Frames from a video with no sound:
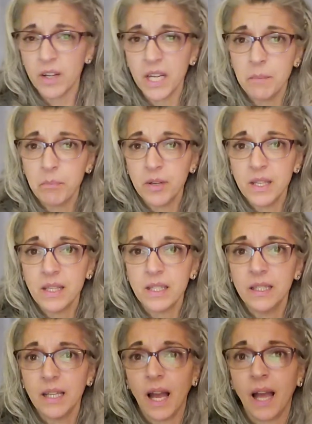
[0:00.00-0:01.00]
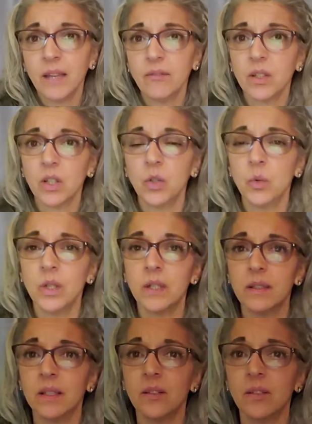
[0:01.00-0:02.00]
8 breathing, I have included
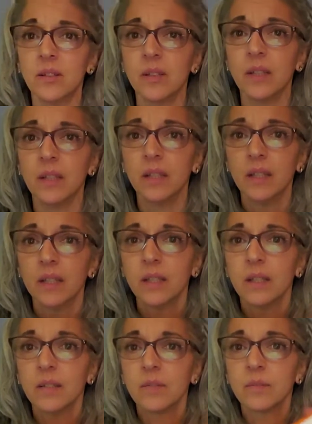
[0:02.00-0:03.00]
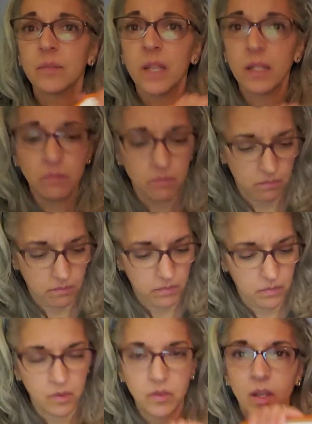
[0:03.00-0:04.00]
this thing,
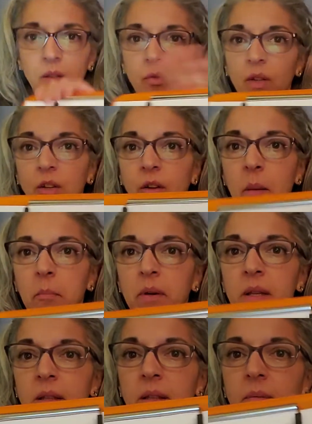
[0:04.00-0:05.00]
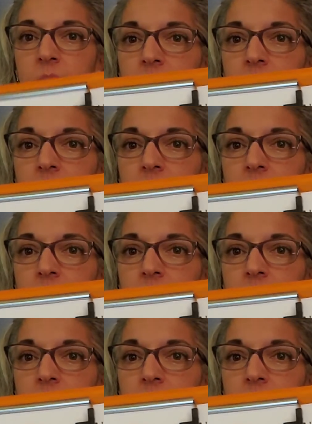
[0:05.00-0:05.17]
says figure 8 breathing.